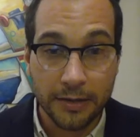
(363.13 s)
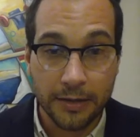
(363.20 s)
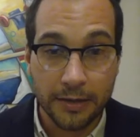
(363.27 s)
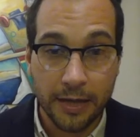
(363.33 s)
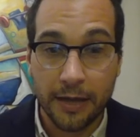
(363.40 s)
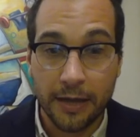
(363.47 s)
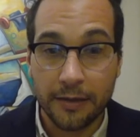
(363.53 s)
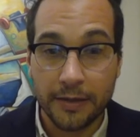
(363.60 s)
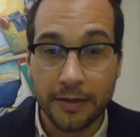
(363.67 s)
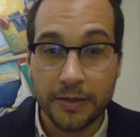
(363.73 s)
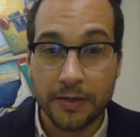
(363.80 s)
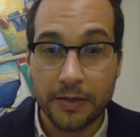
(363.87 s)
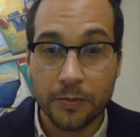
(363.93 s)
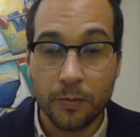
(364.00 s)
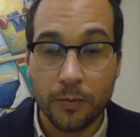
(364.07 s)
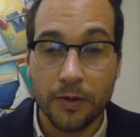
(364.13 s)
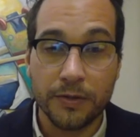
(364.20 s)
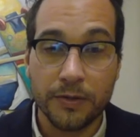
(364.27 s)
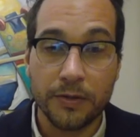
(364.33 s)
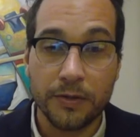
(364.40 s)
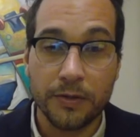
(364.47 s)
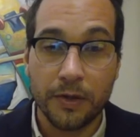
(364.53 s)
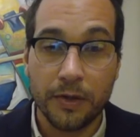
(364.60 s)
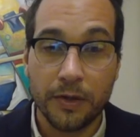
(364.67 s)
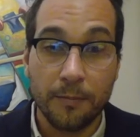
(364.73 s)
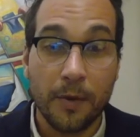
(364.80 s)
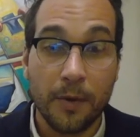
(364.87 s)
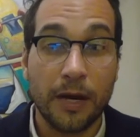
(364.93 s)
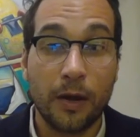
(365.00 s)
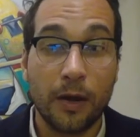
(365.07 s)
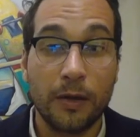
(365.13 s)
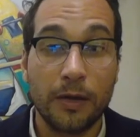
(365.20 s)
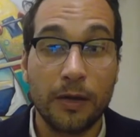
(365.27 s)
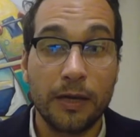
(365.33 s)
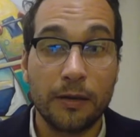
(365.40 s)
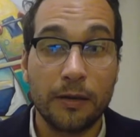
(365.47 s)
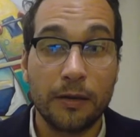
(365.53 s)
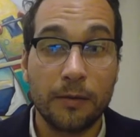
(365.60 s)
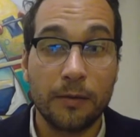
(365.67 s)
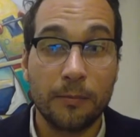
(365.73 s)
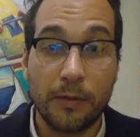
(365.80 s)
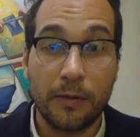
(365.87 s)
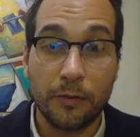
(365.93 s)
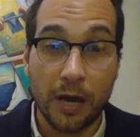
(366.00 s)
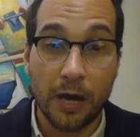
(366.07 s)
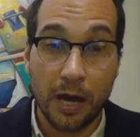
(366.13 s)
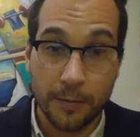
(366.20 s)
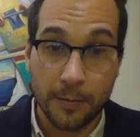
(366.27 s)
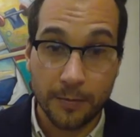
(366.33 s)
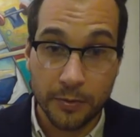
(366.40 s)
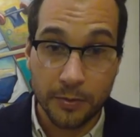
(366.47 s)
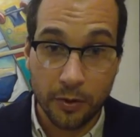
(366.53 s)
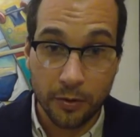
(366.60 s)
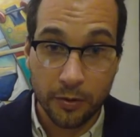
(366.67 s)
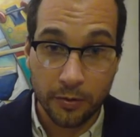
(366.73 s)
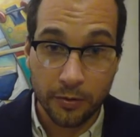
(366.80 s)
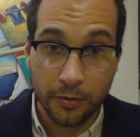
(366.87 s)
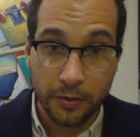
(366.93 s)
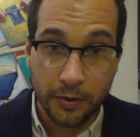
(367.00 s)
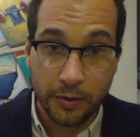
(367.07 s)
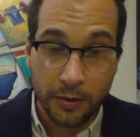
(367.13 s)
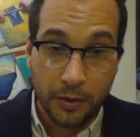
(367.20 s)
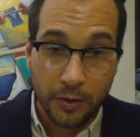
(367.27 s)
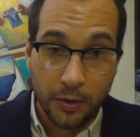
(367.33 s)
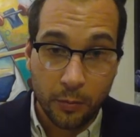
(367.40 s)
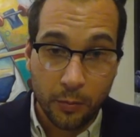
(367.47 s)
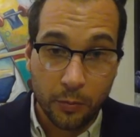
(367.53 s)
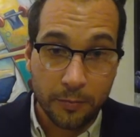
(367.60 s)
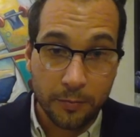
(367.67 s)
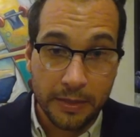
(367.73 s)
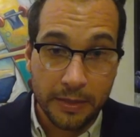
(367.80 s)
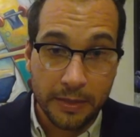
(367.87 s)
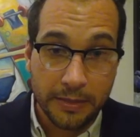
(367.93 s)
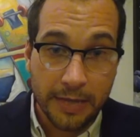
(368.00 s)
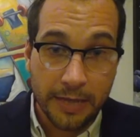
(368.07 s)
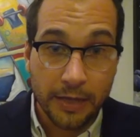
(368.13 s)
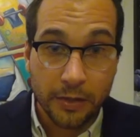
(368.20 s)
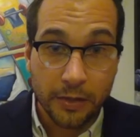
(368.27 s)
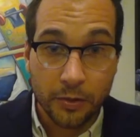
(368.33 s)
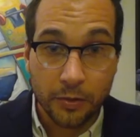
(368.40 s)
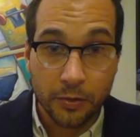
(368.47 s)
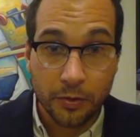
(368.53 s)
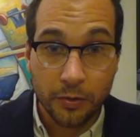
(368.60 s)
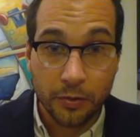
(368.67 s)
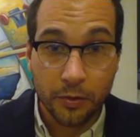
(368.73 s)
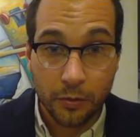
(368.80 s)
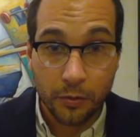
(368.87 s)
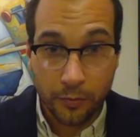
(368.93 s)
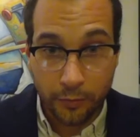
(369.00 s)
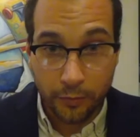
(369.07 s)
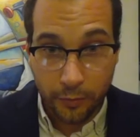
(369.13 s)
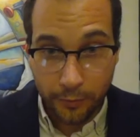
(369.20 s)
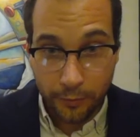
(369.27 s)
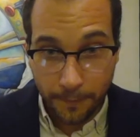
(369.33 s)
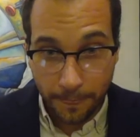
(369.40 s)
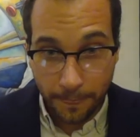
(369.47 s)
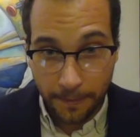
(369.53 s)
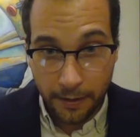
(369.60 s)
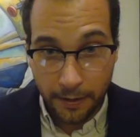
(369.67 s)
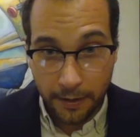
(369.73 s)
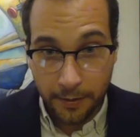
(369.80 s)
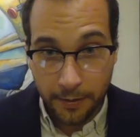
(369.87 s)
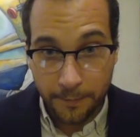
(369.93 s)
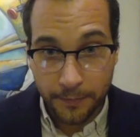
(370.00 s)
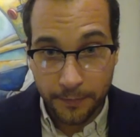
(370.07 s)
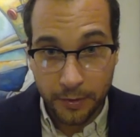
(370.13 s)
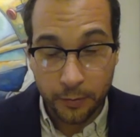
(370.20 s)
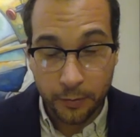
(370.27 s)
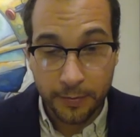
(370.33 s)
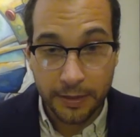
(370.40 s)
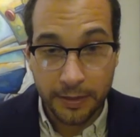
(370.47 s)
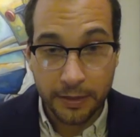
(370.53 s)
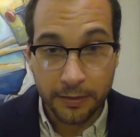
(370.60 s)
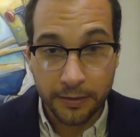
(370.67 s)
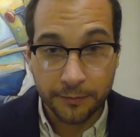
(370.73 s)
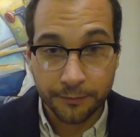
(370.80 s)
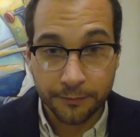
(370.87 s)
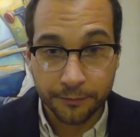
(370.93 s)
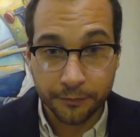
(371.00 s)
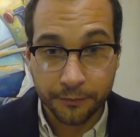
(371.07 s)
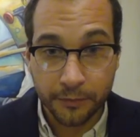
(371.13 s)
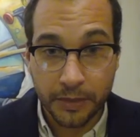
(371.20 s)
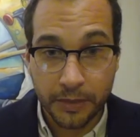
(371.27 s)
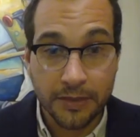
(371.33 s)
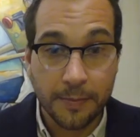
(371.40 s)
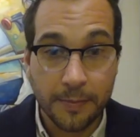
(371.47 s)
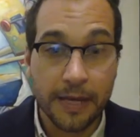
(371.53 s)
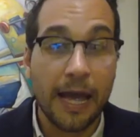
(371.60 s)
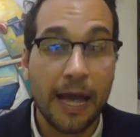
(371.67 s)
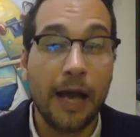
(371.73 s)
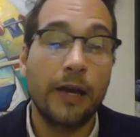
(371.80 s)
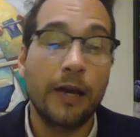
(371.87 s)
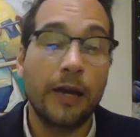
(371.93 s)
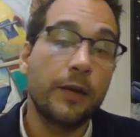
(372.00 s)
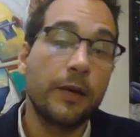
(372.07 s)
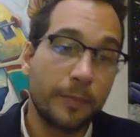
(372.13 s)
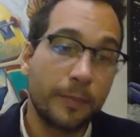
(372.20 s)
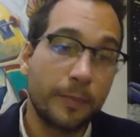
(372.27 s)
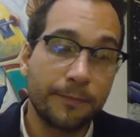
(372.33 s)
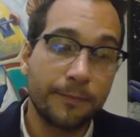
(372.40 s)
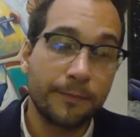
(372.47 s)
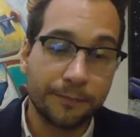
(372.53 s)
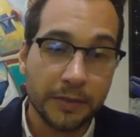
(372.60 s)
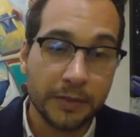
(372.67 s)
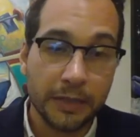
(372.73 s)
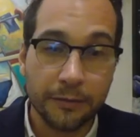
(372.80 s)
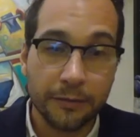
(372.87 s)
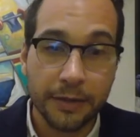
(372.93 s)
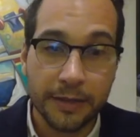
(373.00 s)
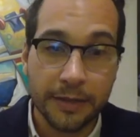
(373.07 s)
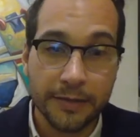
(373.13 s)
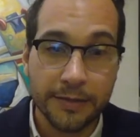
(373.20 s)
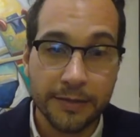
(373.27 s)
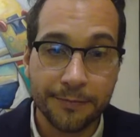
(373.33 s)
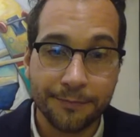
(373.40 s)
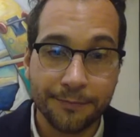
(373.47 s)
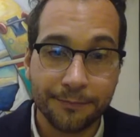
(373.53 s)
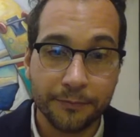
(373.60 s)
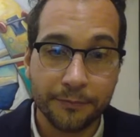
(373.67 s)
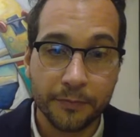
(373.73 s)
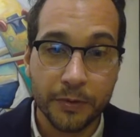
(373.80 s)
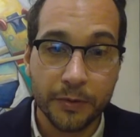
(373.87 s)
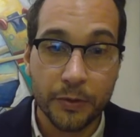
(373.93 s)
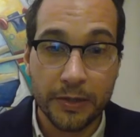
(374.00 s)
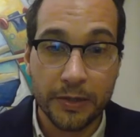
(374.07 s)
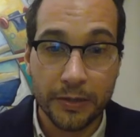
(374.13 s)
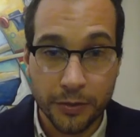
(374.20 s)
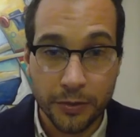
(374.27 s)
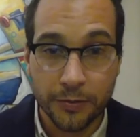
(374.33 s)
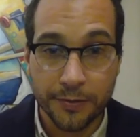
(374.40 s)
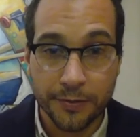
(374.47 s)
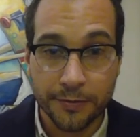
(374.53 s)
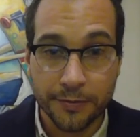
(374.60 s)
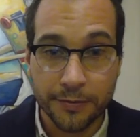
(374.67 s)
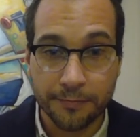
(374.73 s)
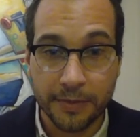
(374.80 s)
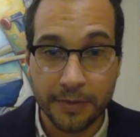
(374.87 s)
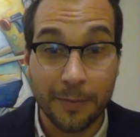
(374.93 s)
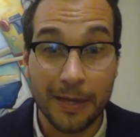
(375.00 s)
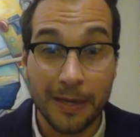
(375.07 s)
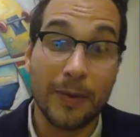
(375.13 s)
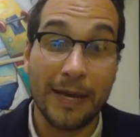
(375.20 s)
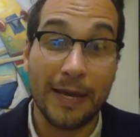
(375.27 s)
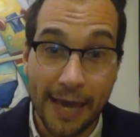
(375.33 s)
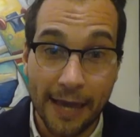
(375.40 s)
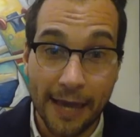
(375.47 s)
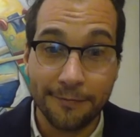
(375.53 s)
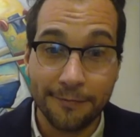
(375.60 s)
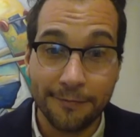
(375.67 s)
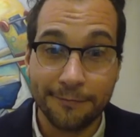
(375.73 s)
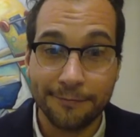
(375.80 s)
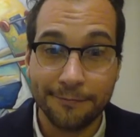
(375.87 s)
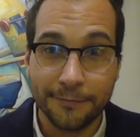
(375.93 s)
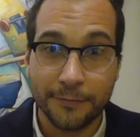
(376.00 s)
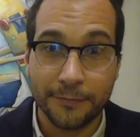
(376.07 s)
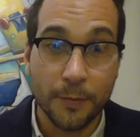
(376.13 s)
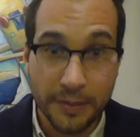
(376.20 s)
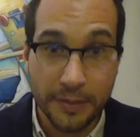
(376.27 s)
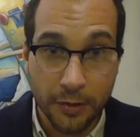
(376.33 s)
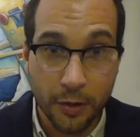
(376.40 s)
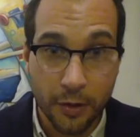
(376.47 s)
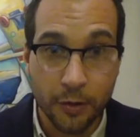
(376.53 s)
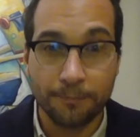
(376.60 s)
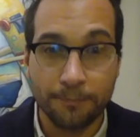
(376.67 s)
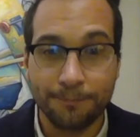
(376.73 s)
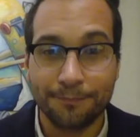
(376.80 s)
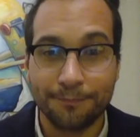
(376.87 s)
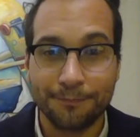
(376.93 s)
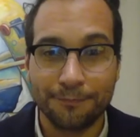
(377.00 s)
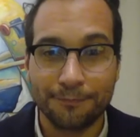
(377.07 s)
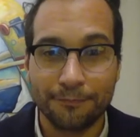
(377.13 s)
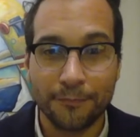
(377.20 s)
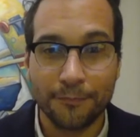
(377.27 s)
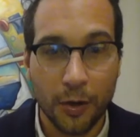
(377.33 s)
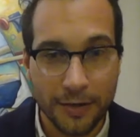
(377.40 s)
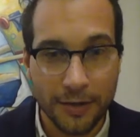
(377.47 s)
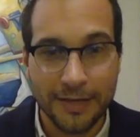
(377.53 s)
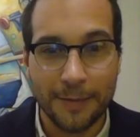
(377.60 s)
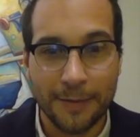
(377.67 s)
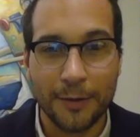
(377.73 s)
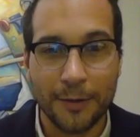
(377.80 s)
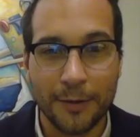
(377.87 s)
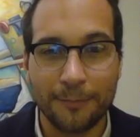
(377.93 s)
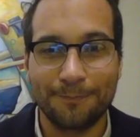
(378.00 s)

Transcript: and this is what my colleague Matthew Armstrong will be taking you through. He'll be exhibiting how he would be delivering this to his students in the best way he can from his home on his laptop.